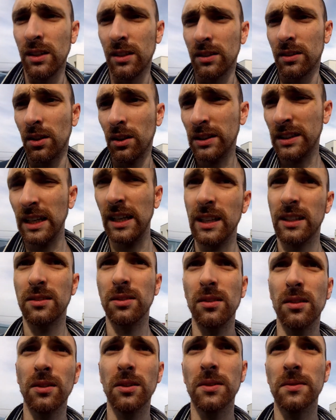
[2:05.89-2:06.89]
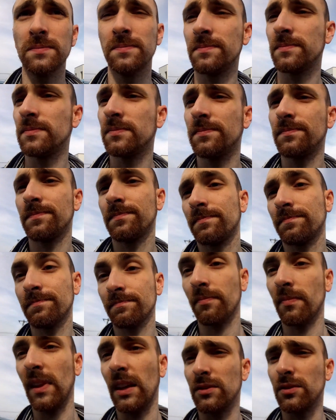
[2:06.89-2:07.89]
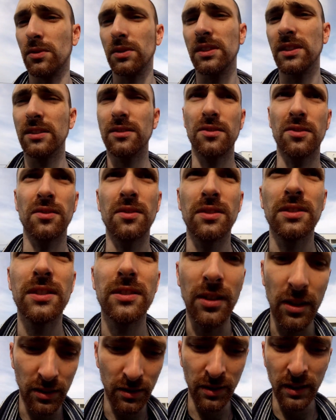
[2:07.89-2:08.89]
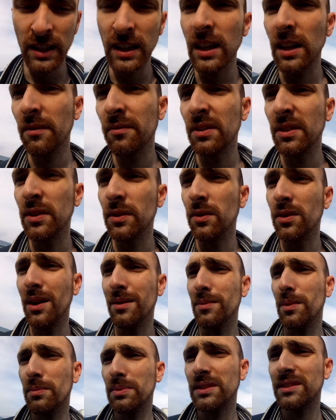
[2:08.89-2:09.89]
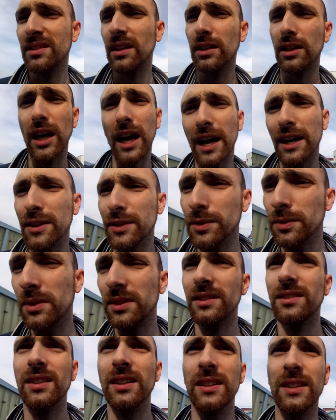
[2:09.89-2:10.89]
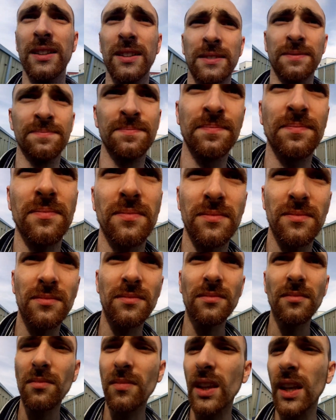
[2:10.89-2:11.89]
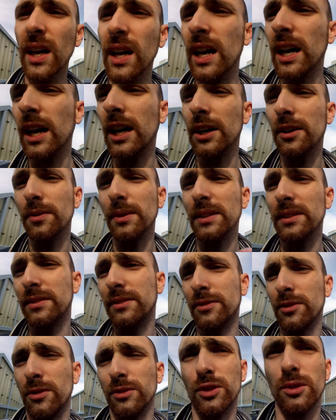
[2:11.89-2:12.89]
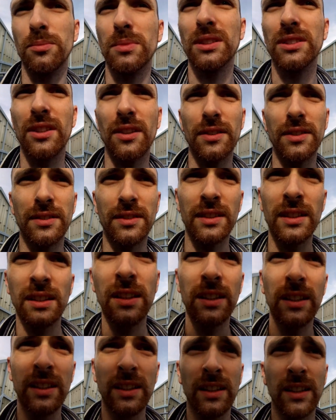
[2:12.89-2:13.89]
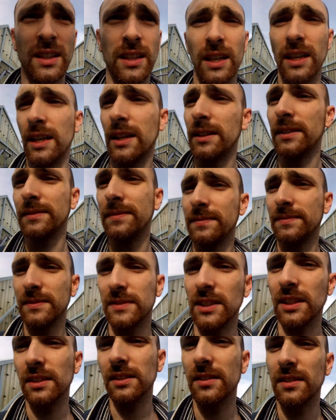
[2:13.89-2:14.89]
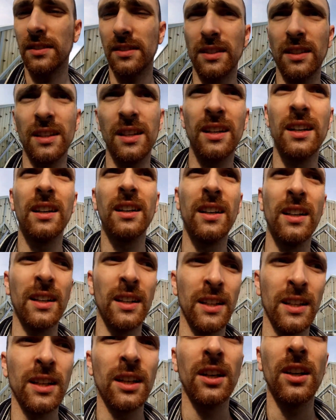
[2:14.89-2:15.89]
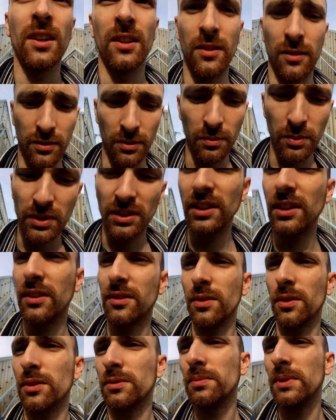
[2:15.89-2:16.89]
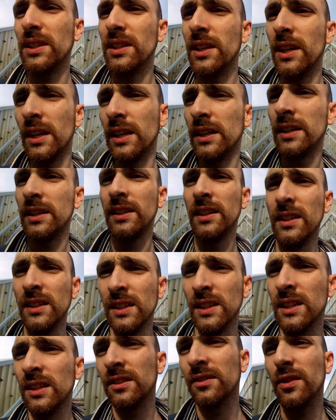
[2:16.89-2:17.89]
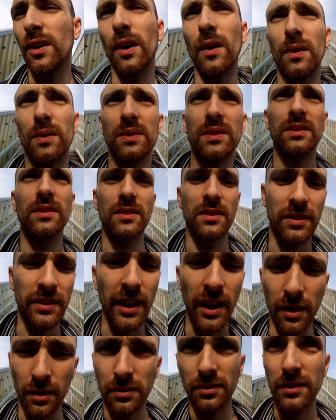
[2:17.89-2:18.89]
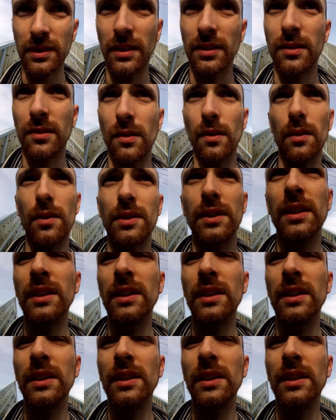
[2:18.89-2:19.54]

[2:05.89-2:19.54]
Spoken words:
Okay, so sorry, it's a little video, I'm a bit sad. I knew it. I read some commentaries and there is somebody told me the house is now destroyed.